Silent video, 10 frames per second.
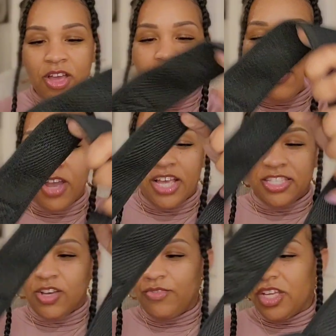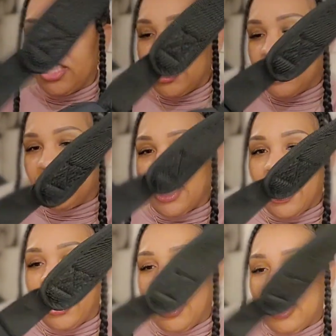Okay, so this is
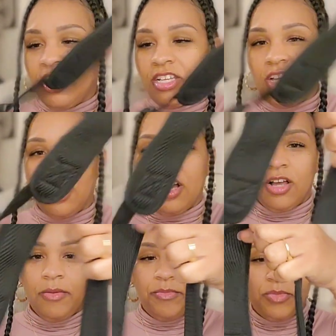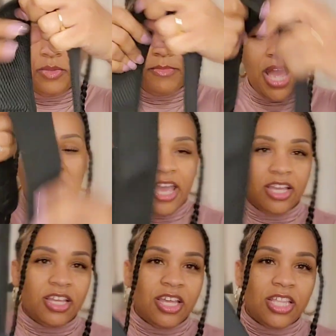a um, bag,
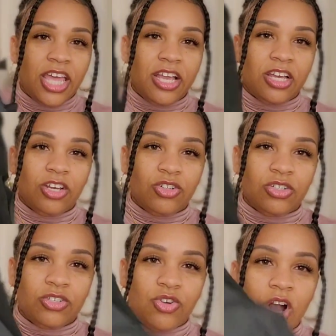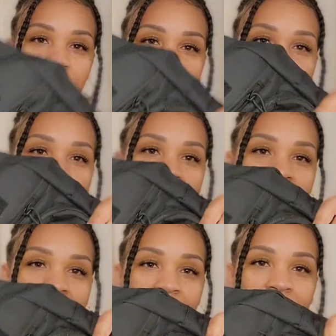like a crossbody
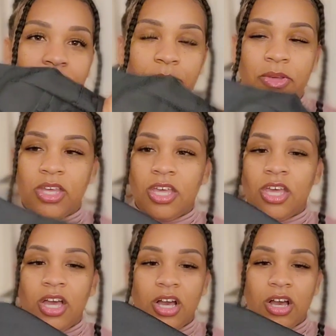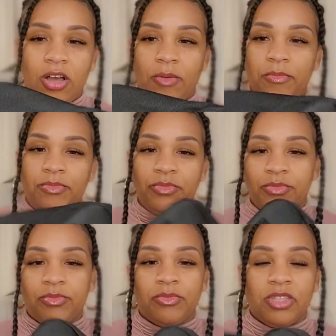type um,
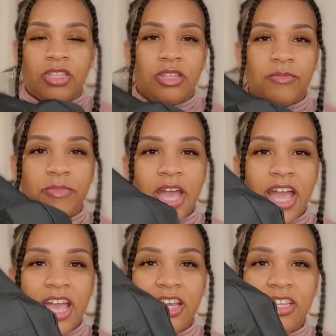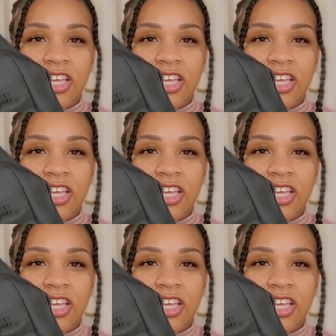bag.